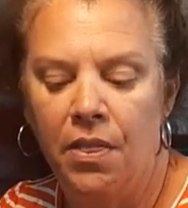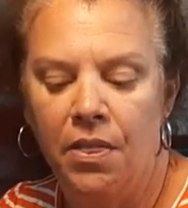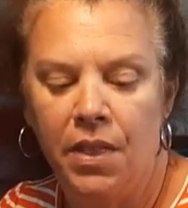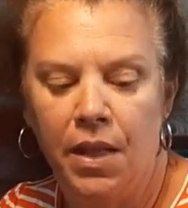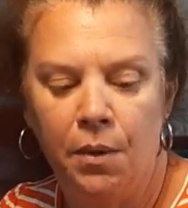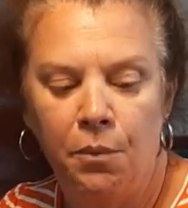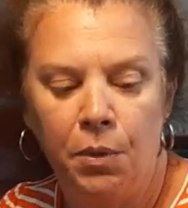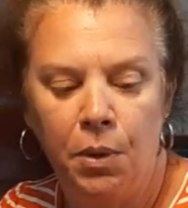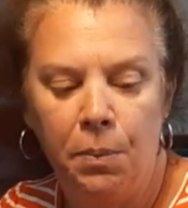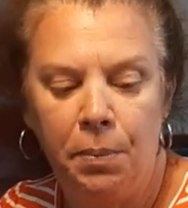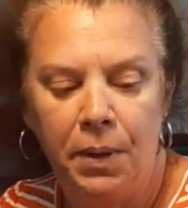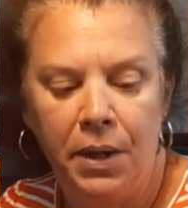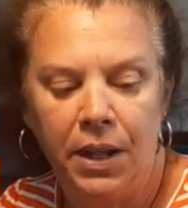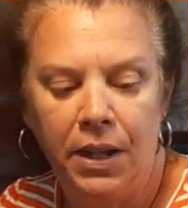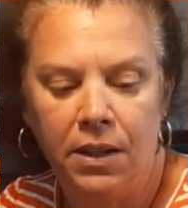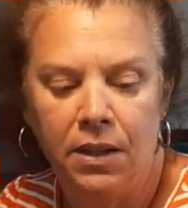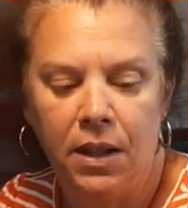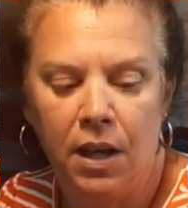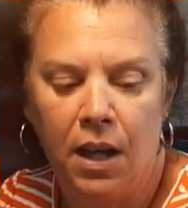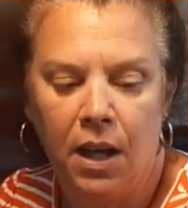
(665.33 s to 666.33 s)
then we
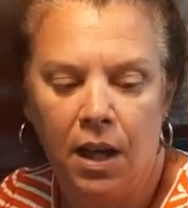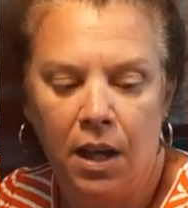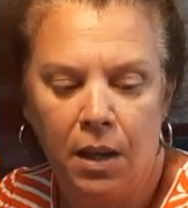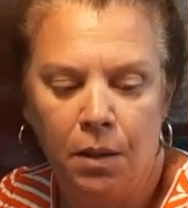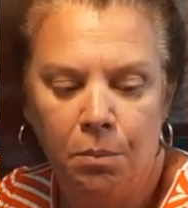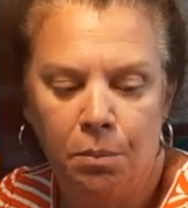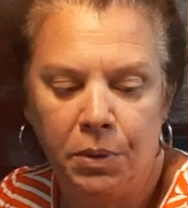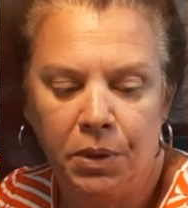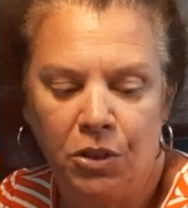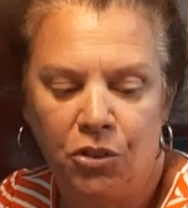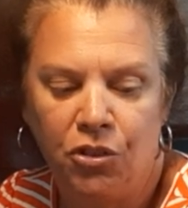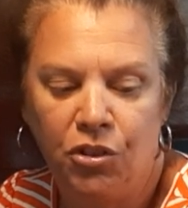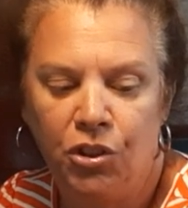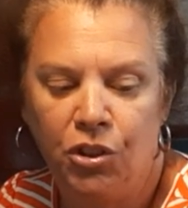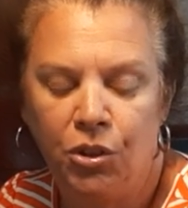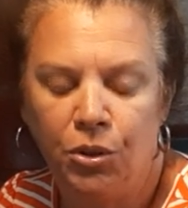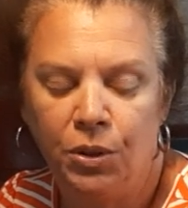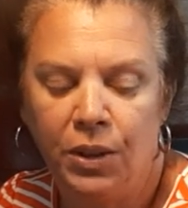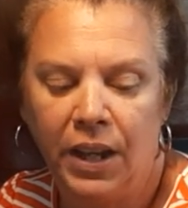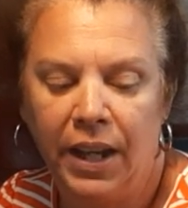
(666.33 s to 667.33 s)
picked up
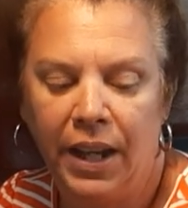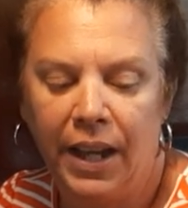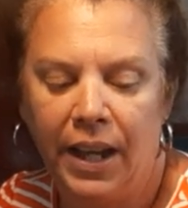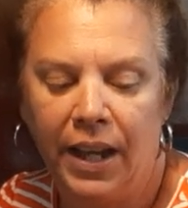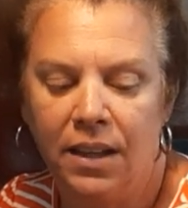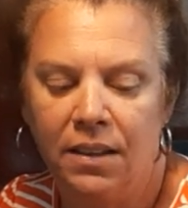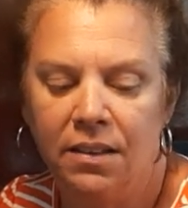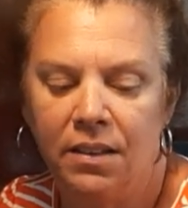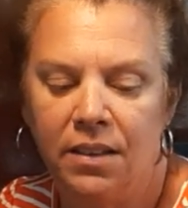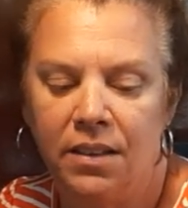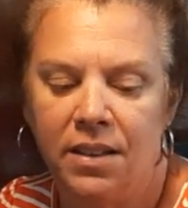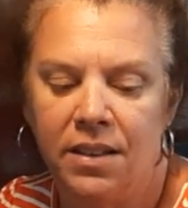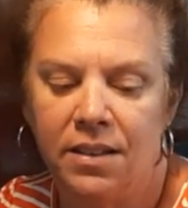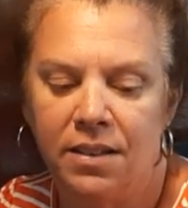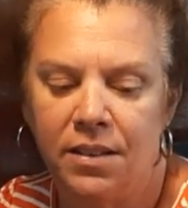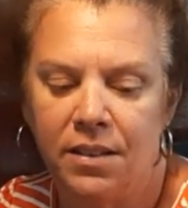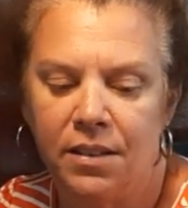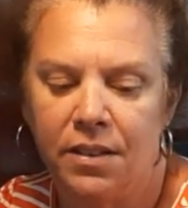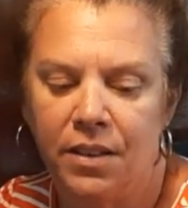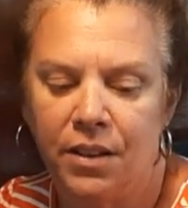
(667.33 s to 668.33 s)
two cans.
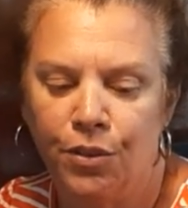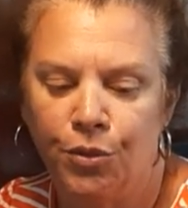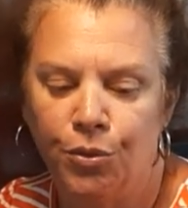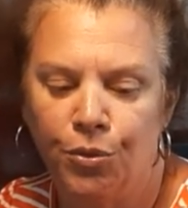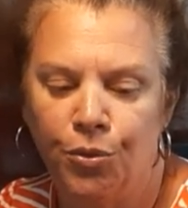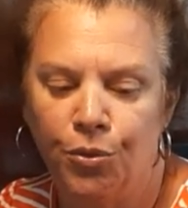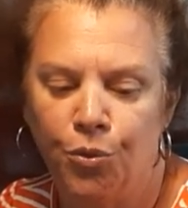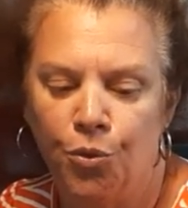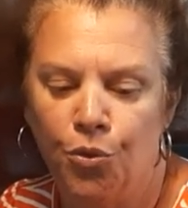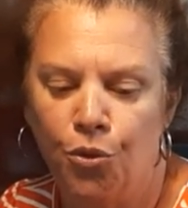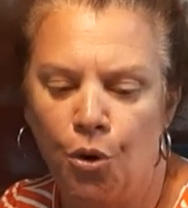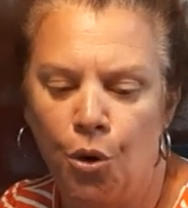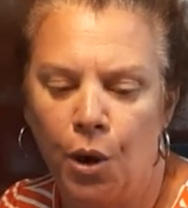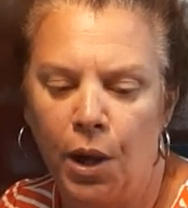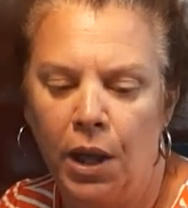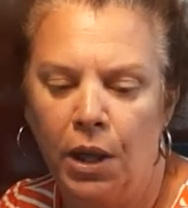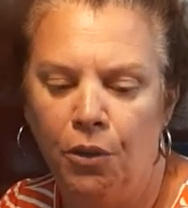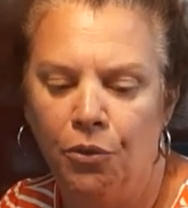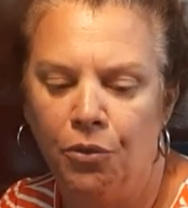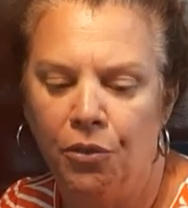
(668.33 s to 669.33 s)
This is the
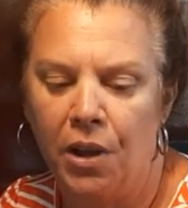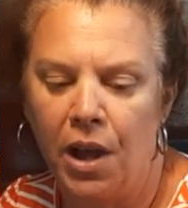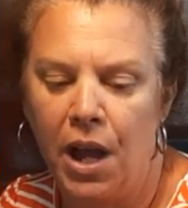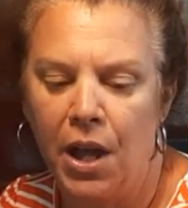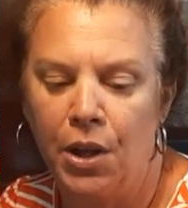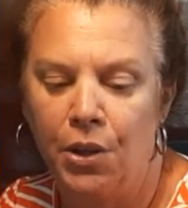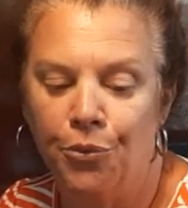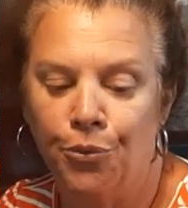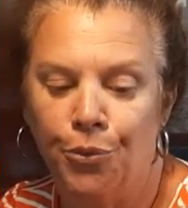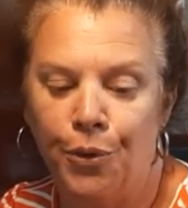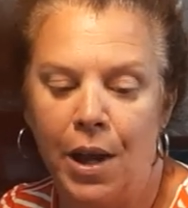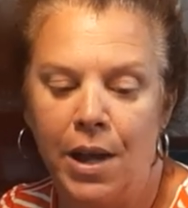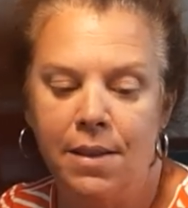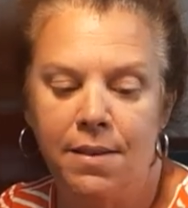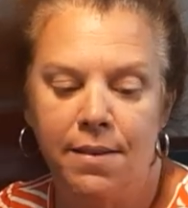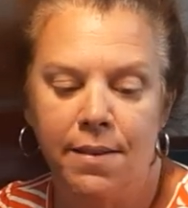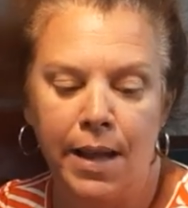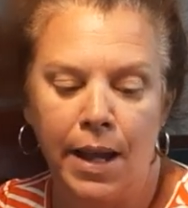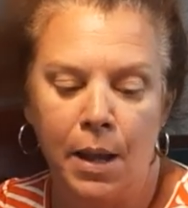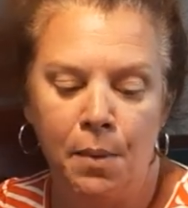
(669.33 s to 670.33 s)
Royal Red Red
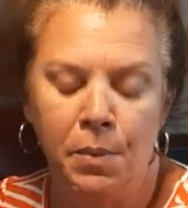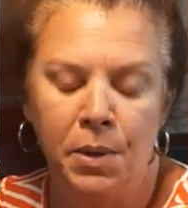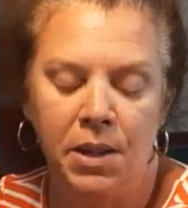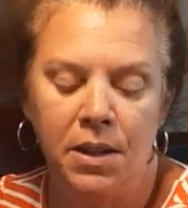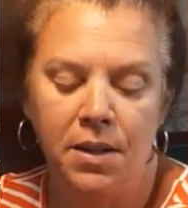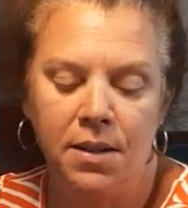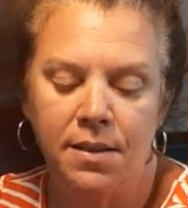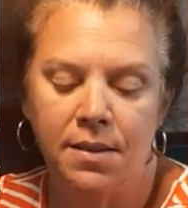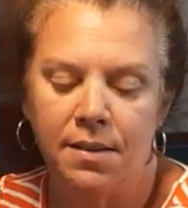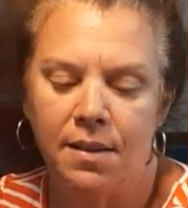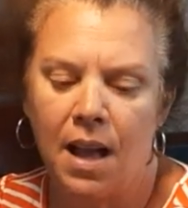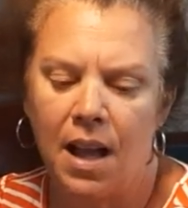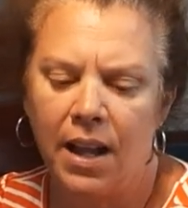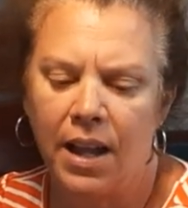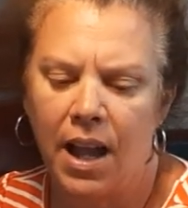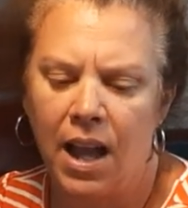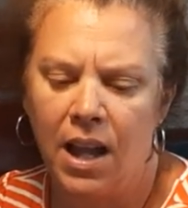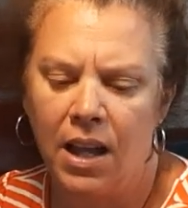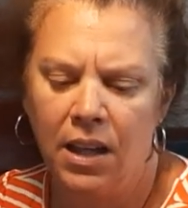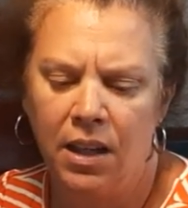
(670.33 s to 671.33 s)
Salmon
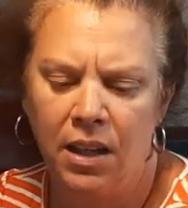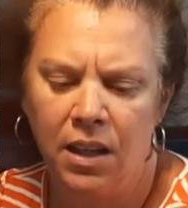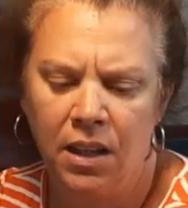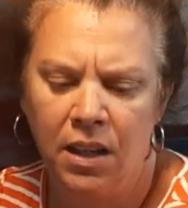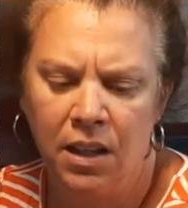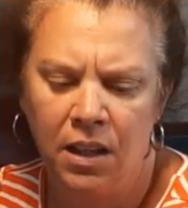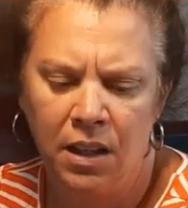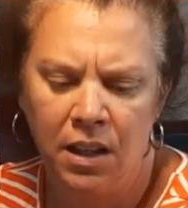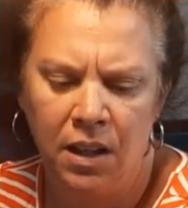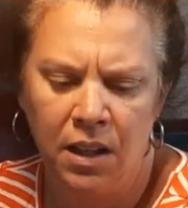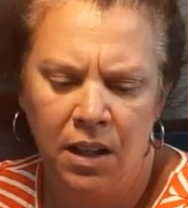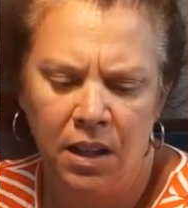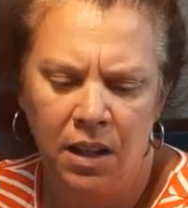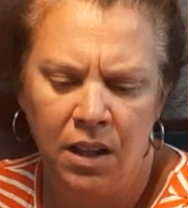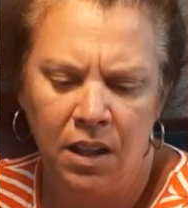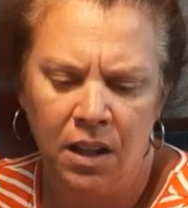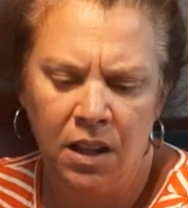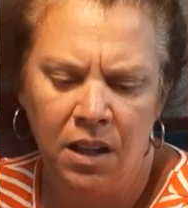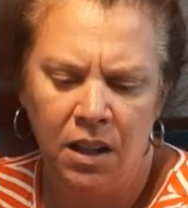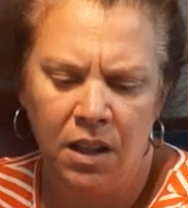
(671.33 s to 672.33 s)
Sockeye,
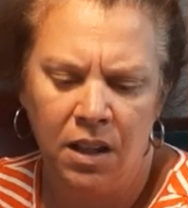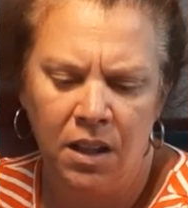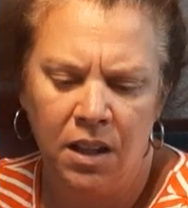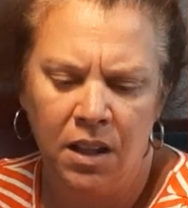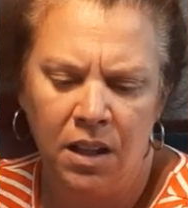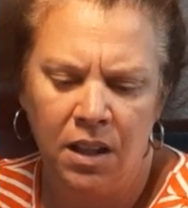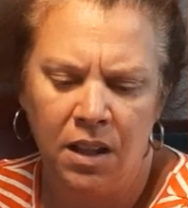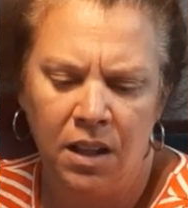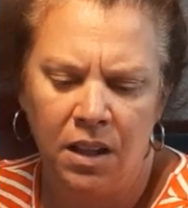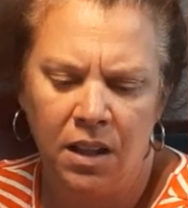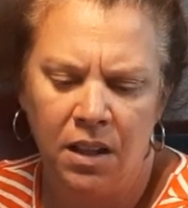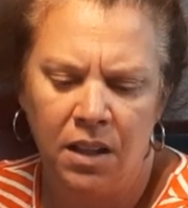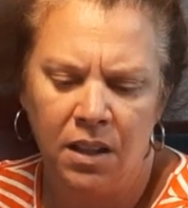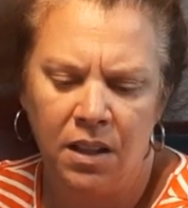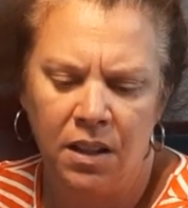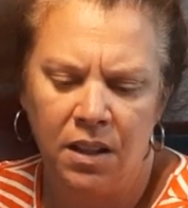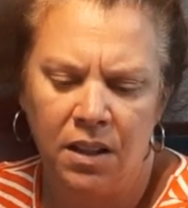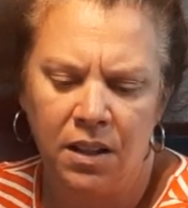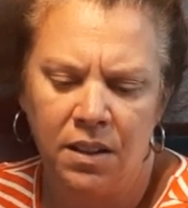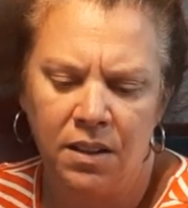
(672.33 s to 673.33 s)

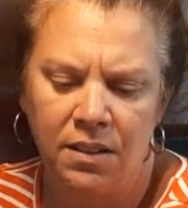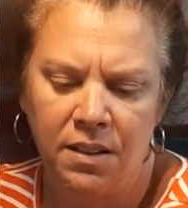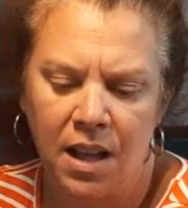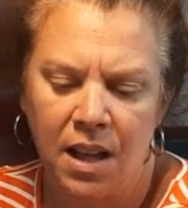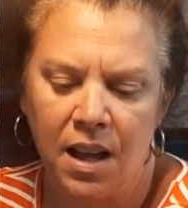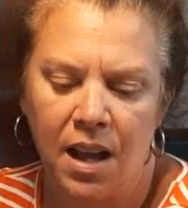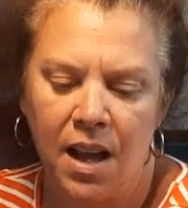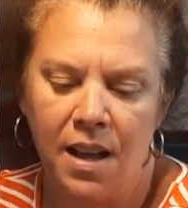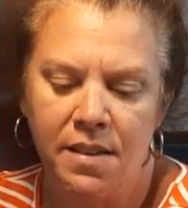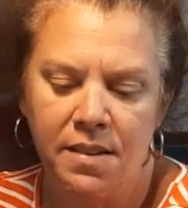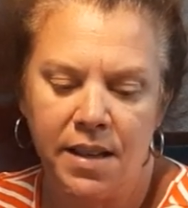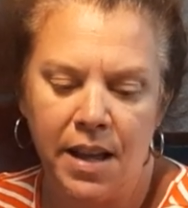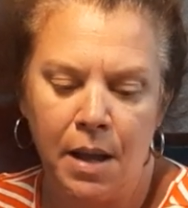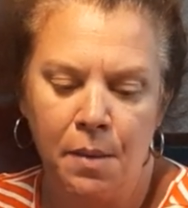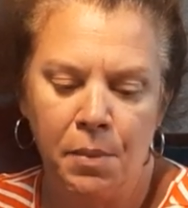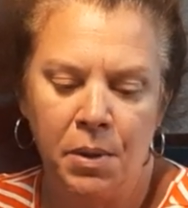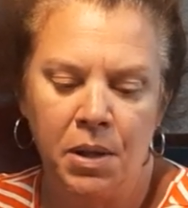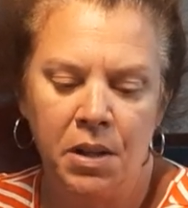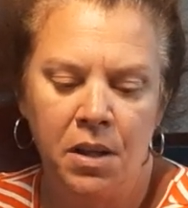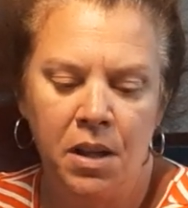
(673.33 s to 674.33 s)
sockeye
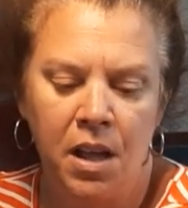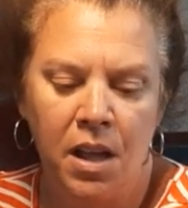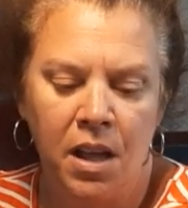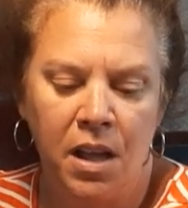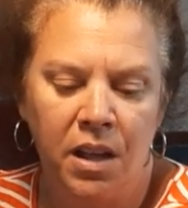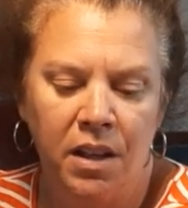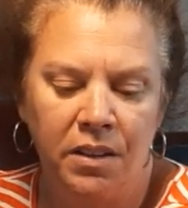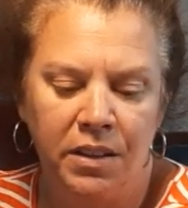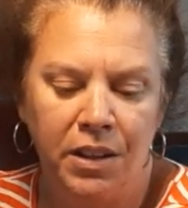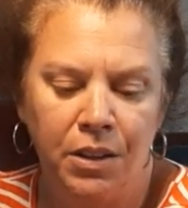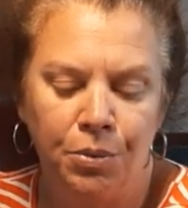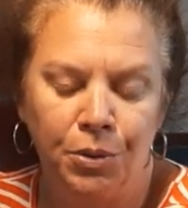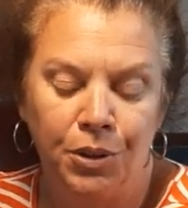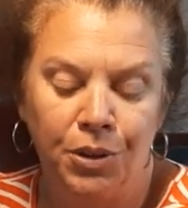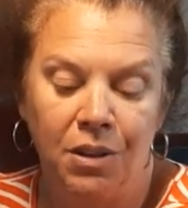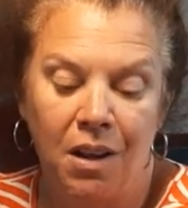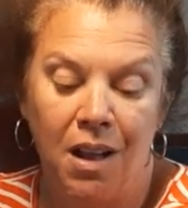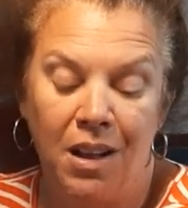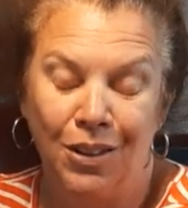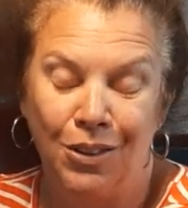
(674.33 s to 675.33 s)
Salmon. These were
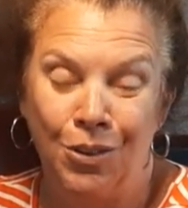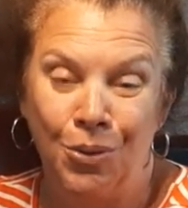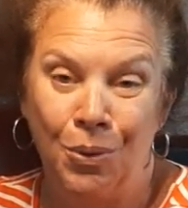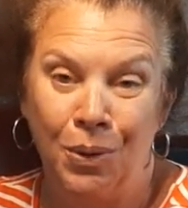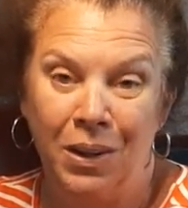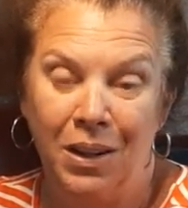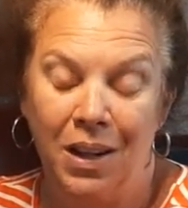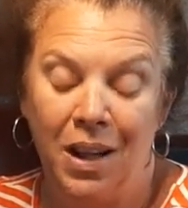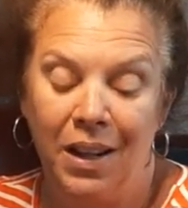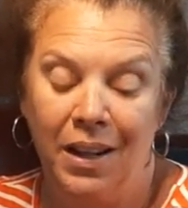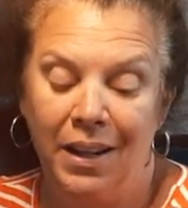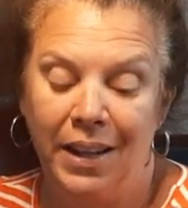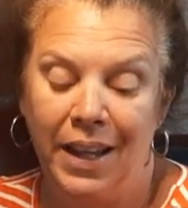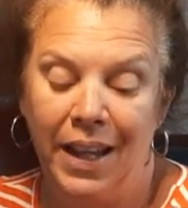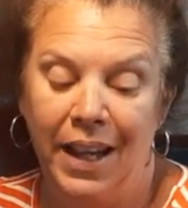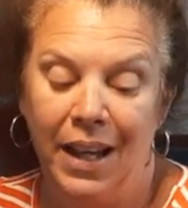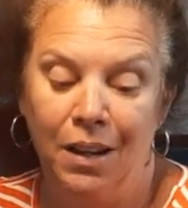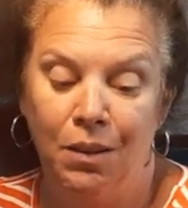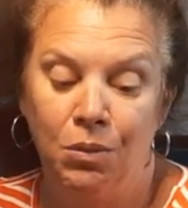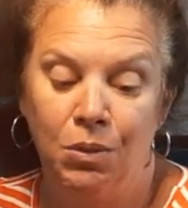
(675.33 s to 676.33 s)
$1.29 a
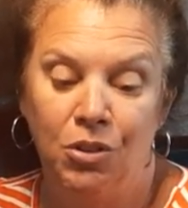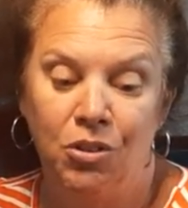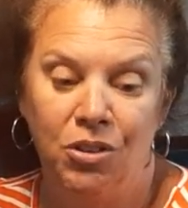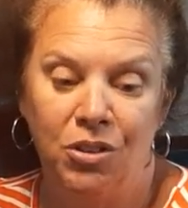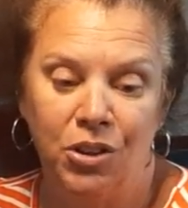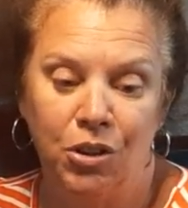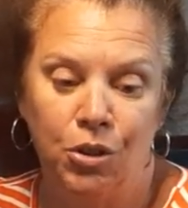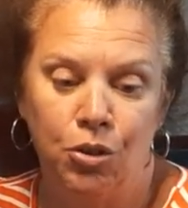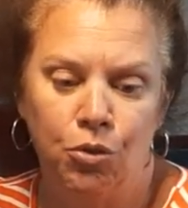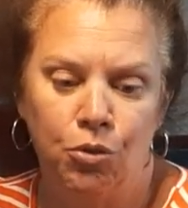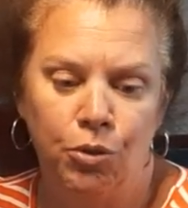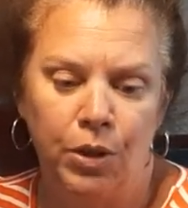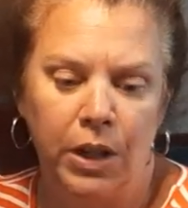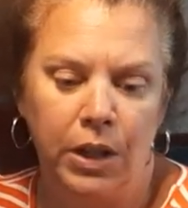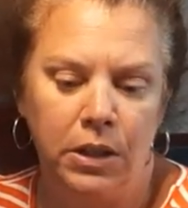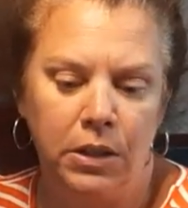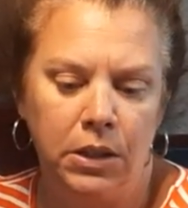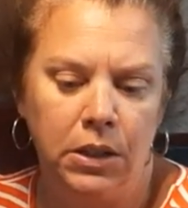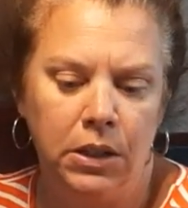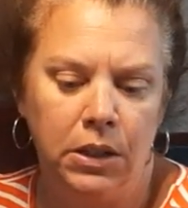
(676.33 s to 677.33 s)
can, which is a
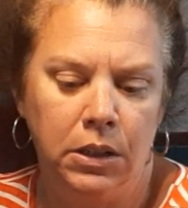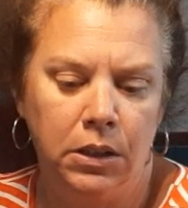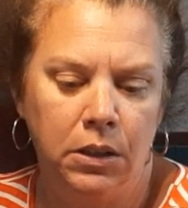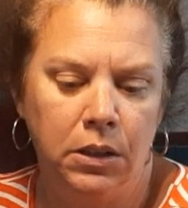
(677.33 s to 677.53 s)
great deal.